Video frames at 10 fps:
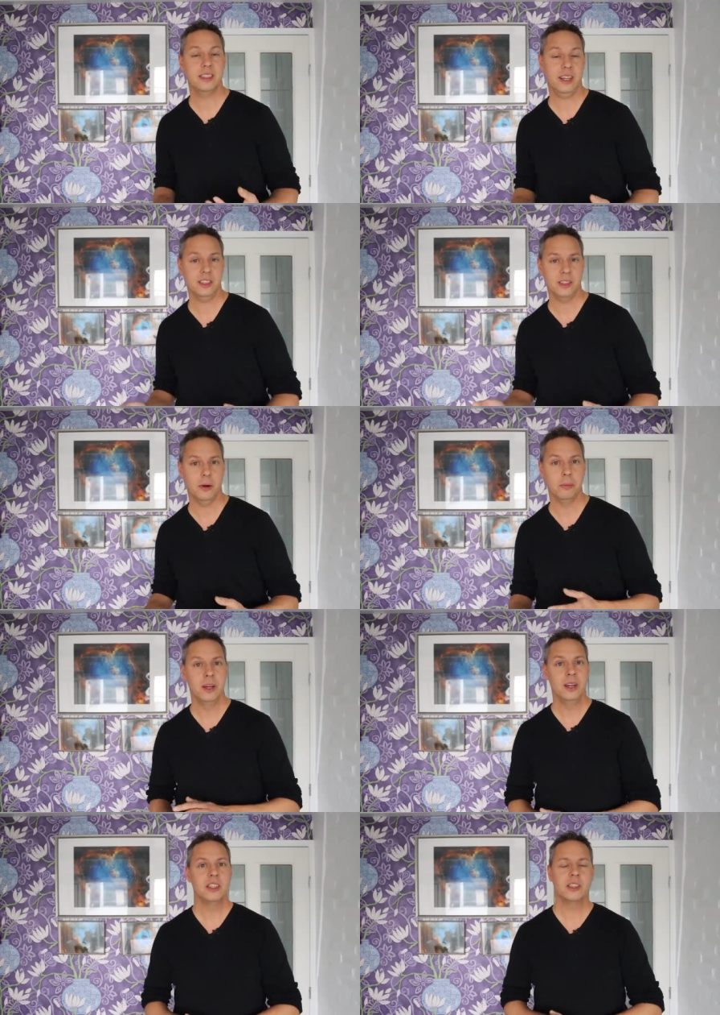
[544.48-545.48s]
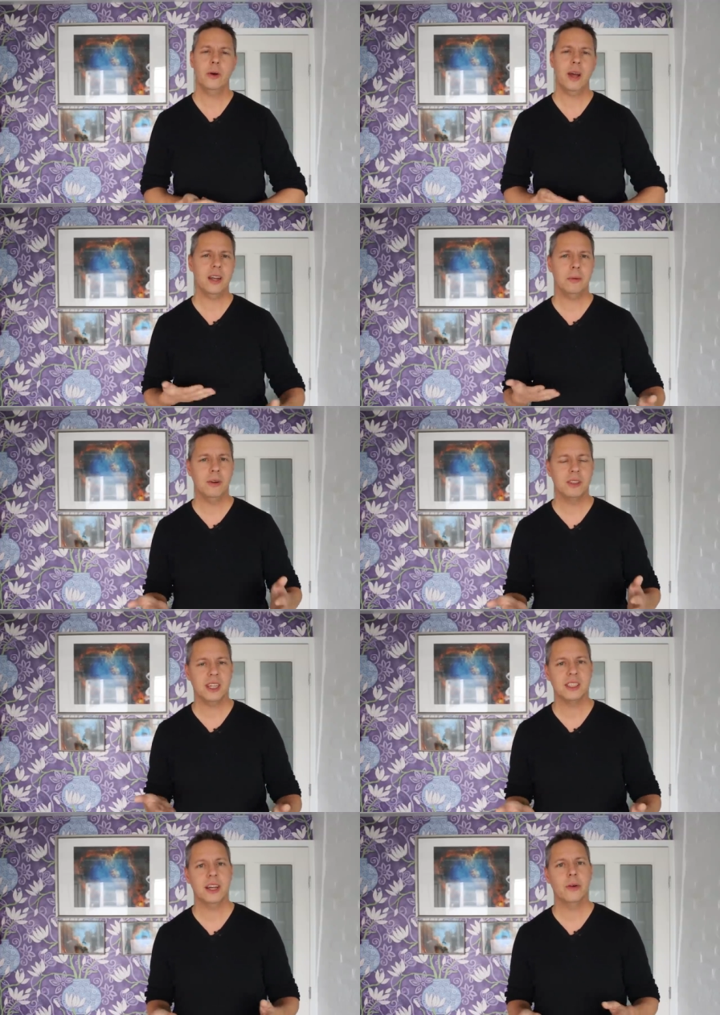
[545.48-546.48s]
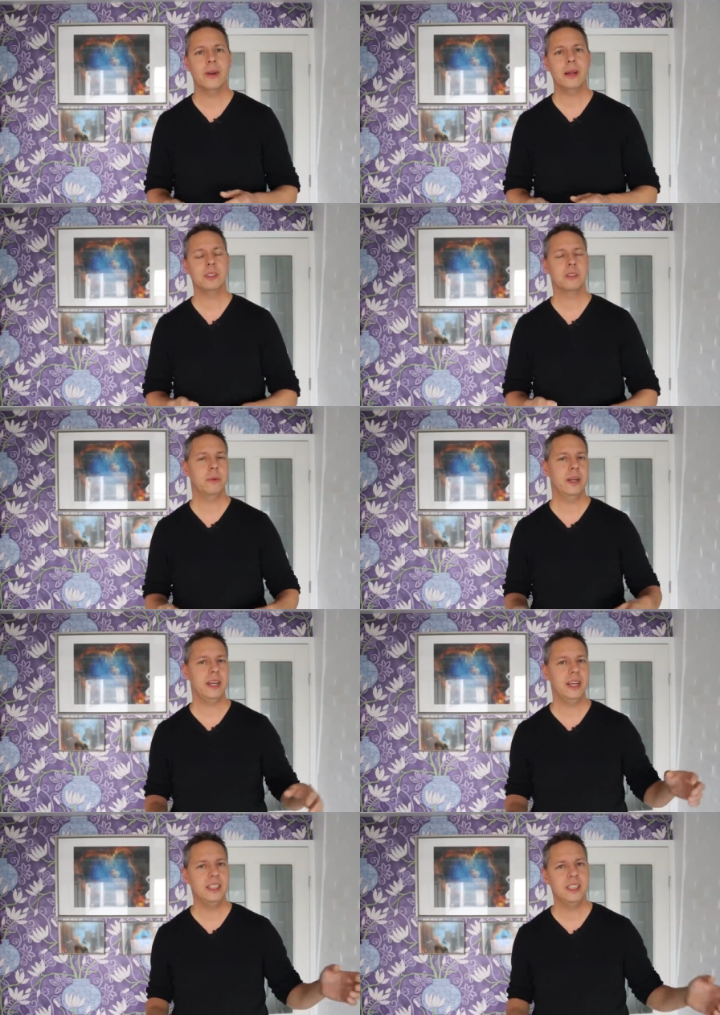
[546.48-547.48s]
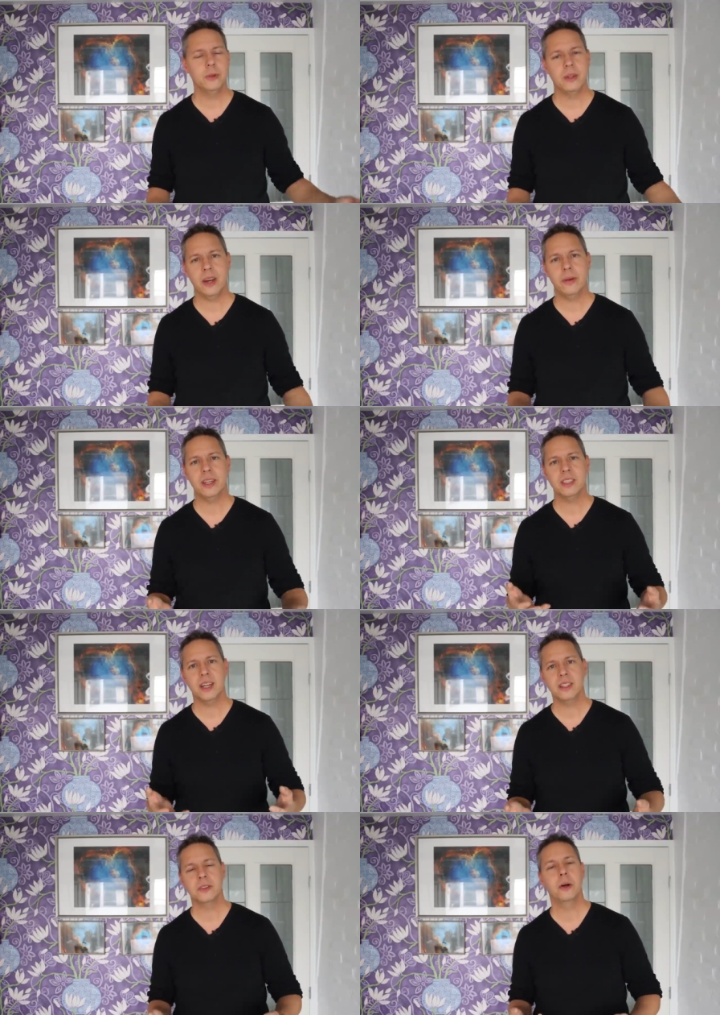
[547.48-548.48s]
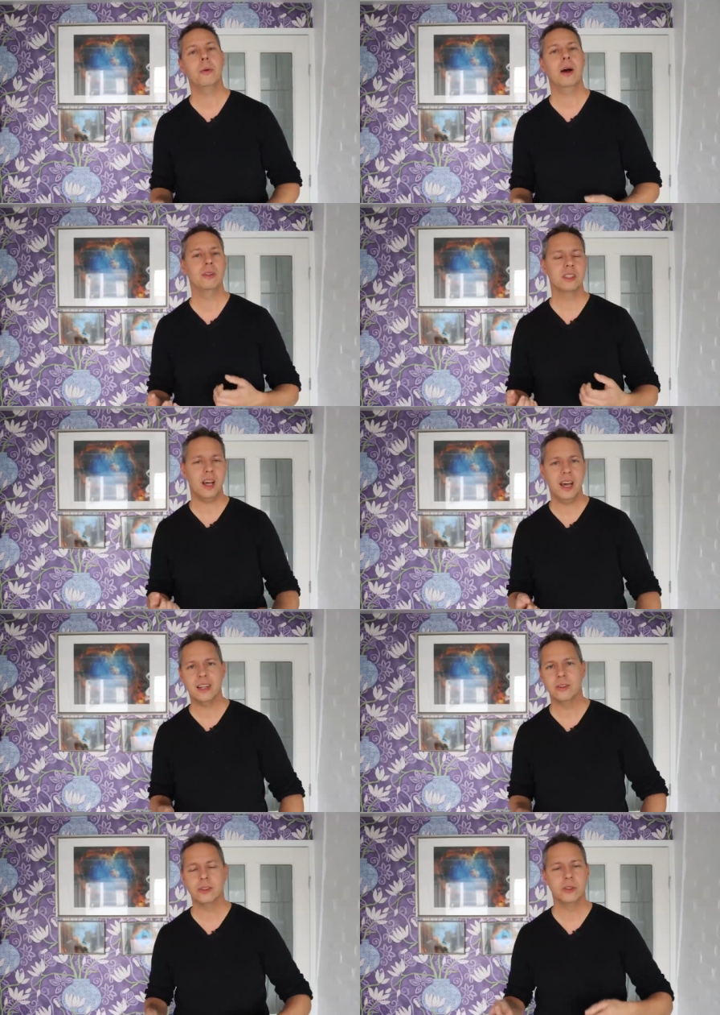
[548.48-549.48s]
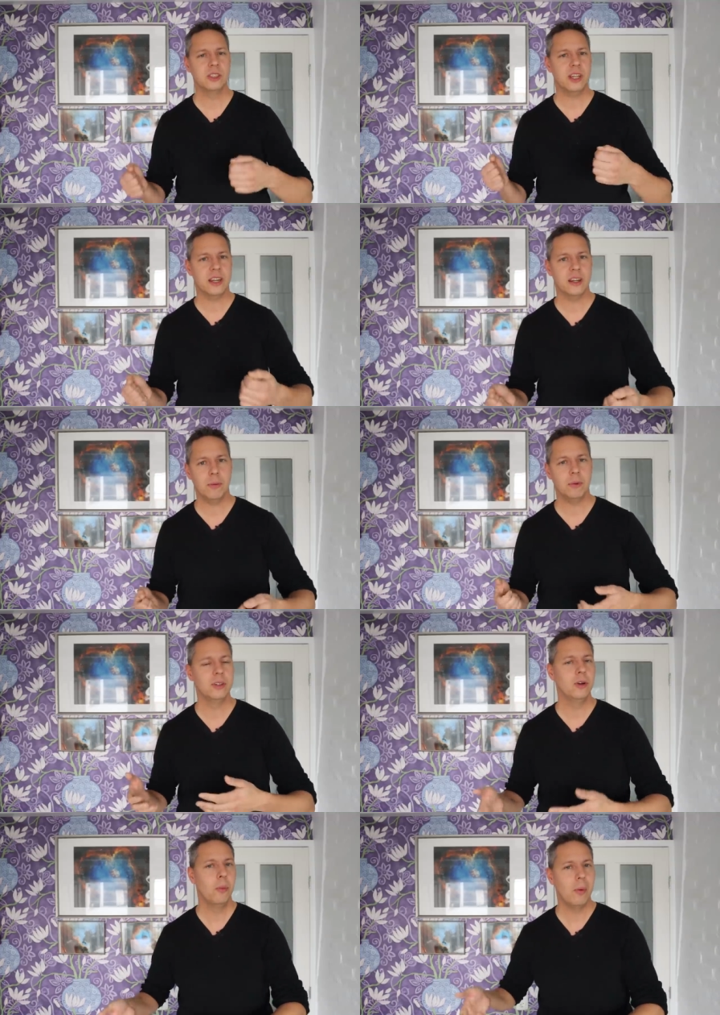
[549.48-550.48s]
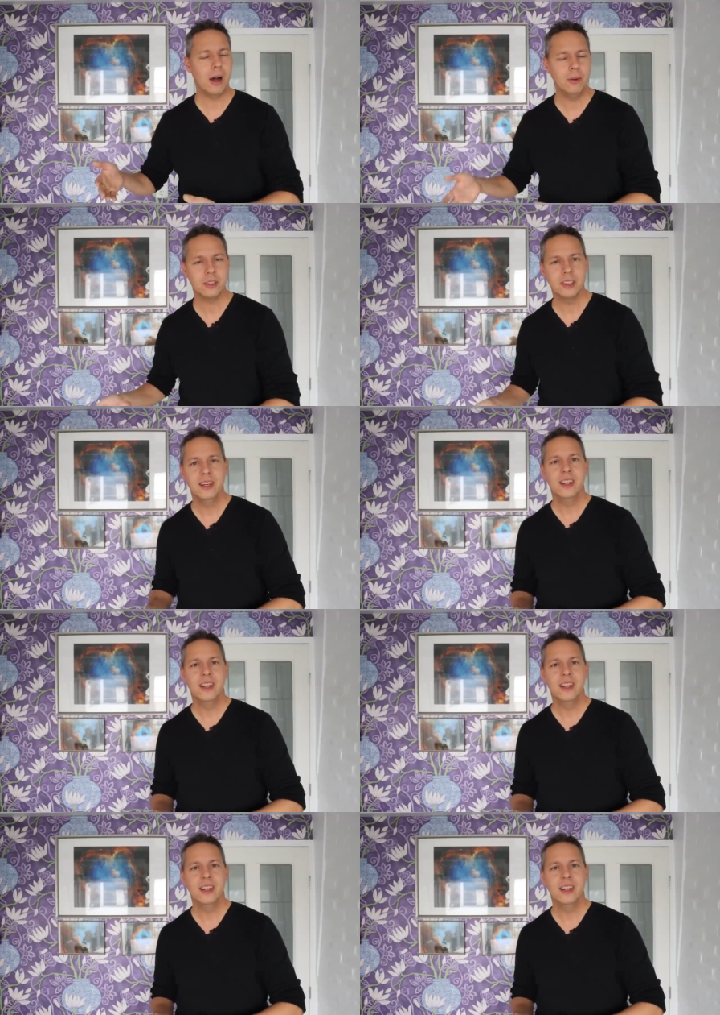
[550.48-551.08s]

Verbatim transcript: uh, telescope. So at about 6 kilograms it's pretty easy to carry this telescope outside and also set it up on your mount.